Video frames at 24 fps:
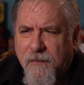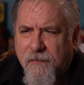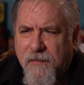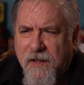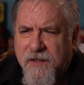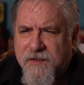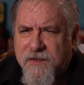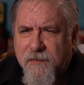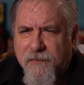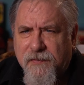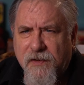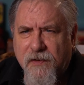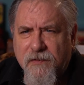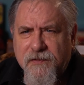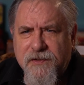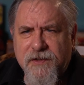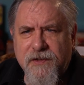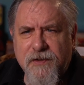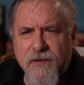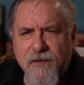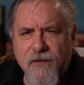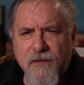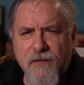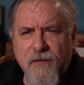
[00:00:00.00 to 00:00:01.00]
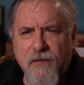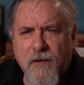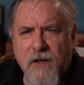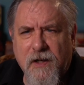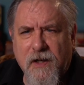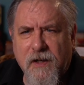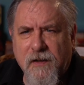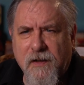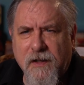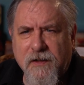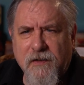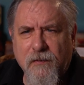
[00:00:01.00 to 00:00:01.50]
as opposed to
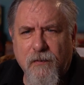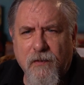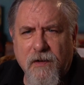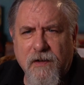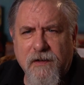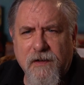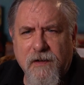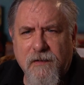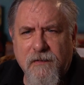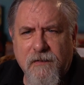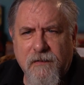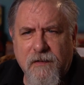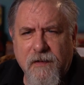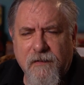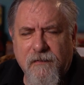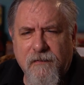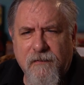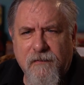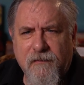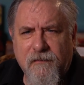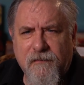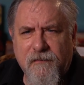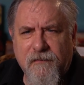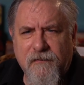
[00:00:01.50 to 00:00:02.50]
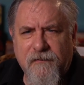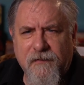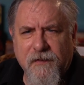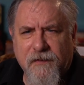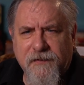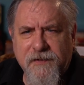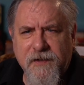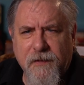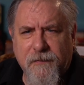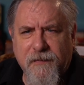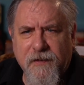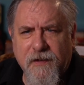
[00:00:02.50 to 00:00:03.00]
like the work that Phil
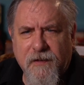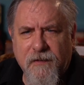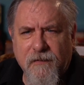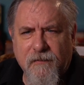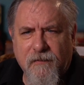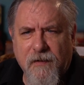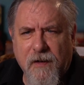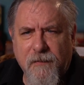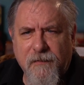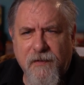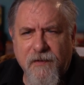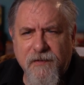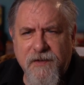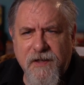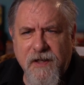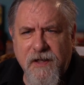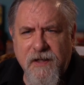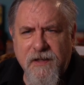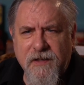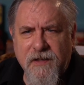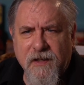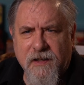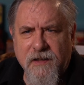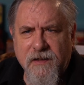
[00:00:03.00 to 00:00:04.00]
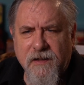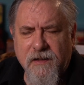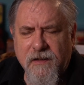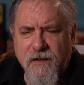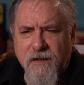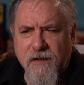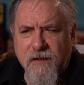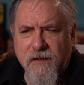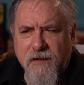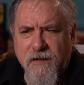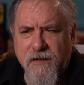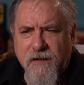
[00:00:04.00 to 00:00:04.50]
Tippett and Rob Bottin
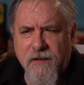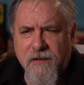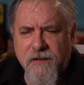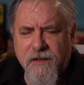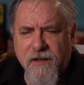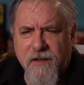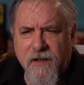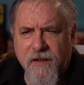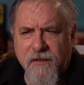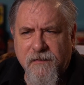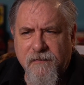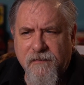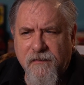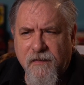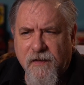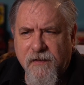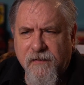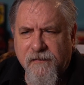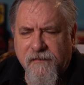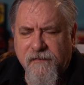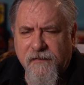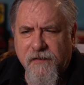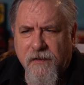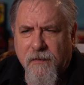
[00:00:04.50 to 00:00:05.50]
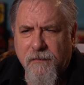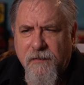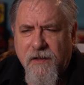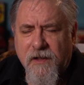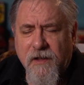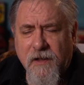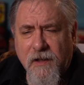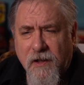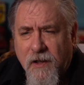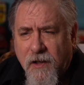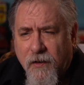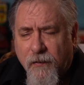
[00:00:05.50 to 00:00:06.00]
did on the film,
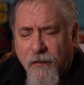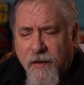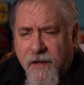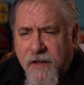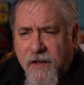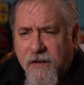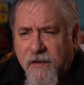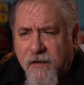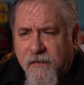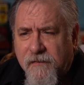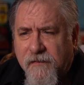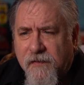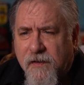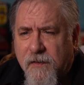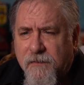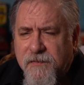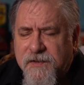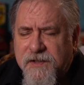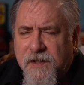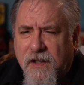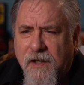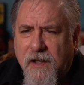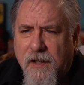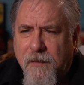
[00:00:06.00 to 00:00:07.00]
or any of their films,